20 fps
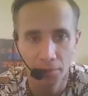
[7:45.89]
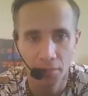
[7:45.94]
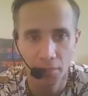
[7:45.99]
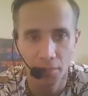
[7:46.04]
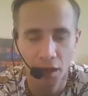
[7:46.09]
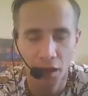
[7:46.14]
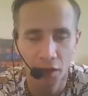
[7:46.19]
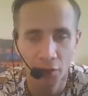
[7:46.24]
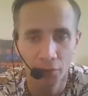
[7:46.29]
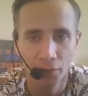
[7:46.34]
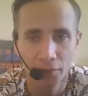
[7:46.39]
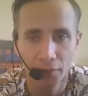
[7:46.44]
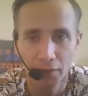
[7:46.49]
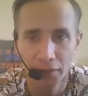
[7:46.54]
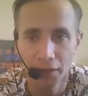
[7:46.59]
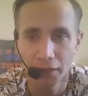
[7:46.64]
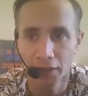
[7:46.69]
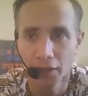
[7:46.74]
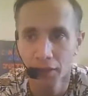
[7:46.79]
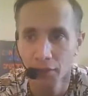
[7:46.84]

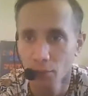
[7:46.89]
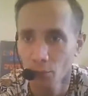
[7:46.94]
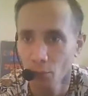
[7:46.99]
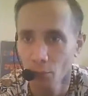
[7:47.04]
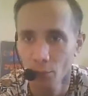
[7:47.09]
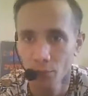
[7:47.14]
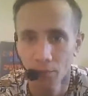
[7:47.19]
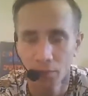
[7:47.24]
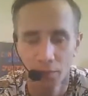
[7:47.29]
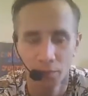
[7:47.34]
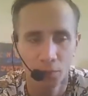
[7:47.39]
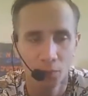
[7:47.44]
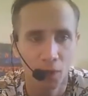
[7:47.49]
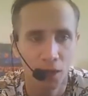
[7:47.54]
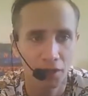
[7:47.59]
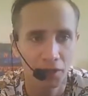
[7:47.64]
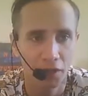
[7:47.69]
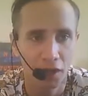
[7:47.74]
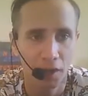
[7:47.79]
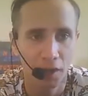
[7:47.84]
Hopefully,
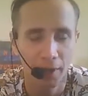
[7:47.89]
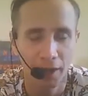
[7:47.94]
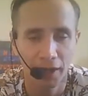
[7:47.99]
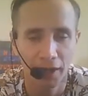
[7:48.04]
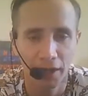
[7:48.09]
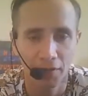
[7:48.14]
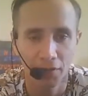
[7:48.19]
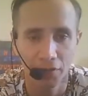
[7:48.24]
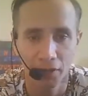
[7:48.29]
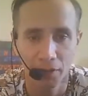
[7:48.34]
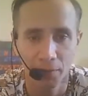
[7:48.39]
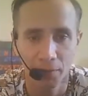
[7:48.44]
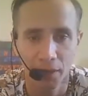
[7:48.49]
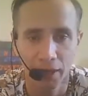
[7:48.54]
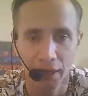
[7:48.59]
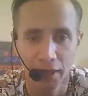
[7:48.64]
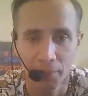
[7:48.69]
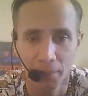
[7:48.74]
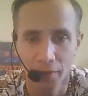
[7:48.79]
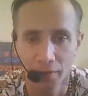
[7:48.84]
once I come out the other end, my
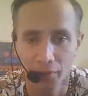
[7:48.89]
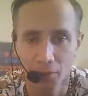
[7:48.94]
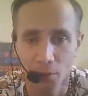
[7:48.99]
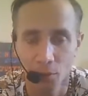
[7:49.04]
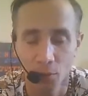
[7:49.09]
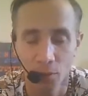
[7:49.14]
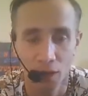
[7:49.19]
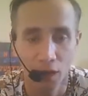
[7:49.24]
head above water.